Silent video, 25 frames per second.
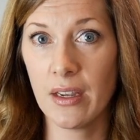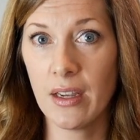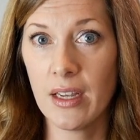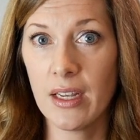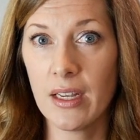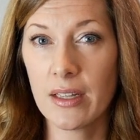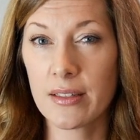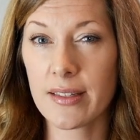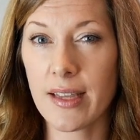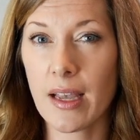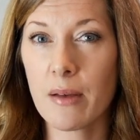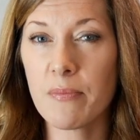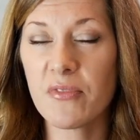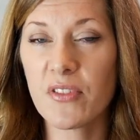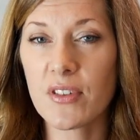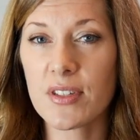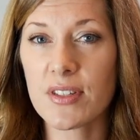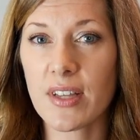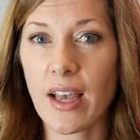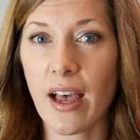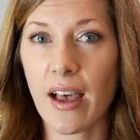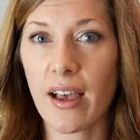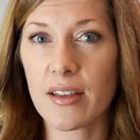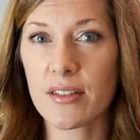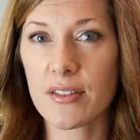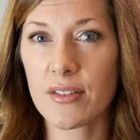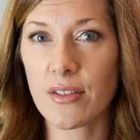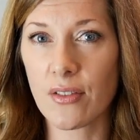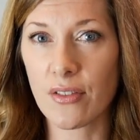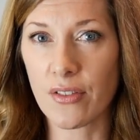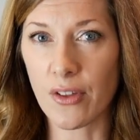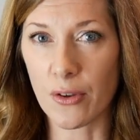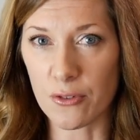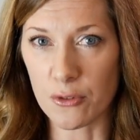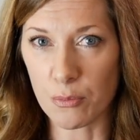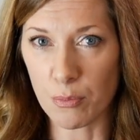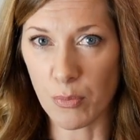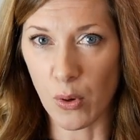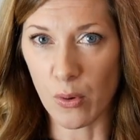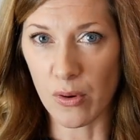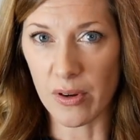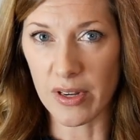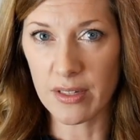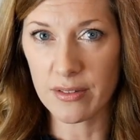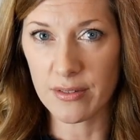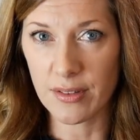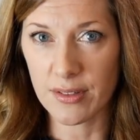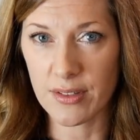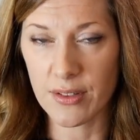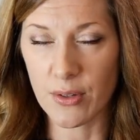So emphasize those points.